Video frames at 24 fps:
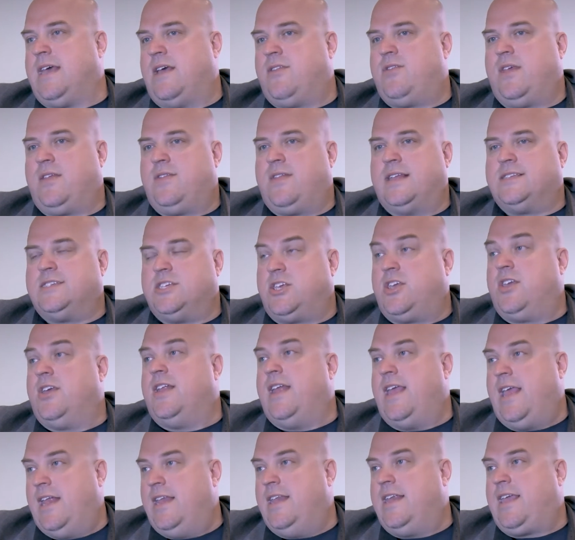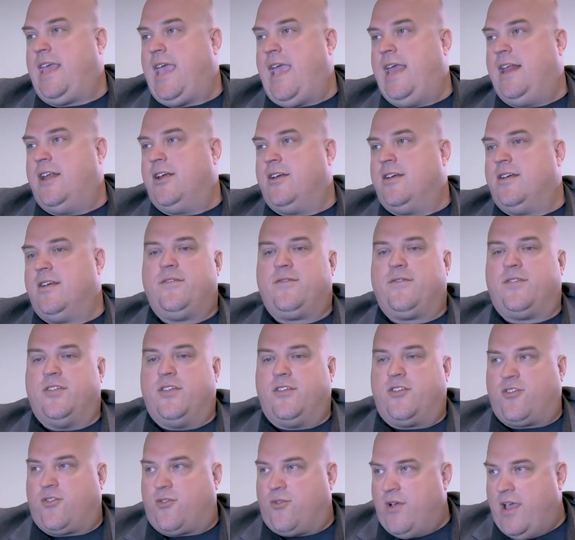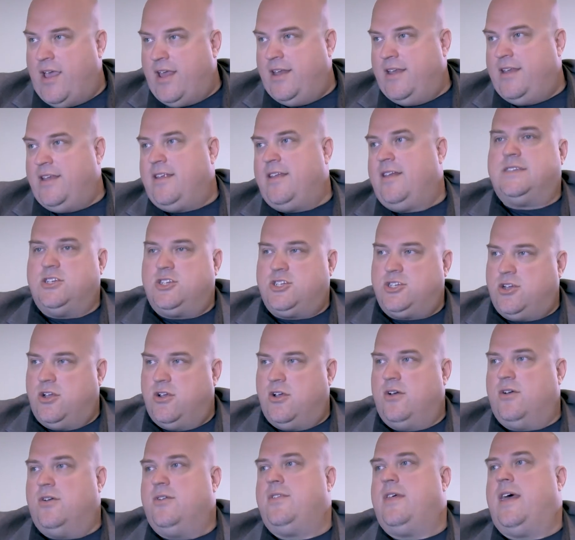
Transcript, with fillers: I think that's a good indicator indicator for the trend to show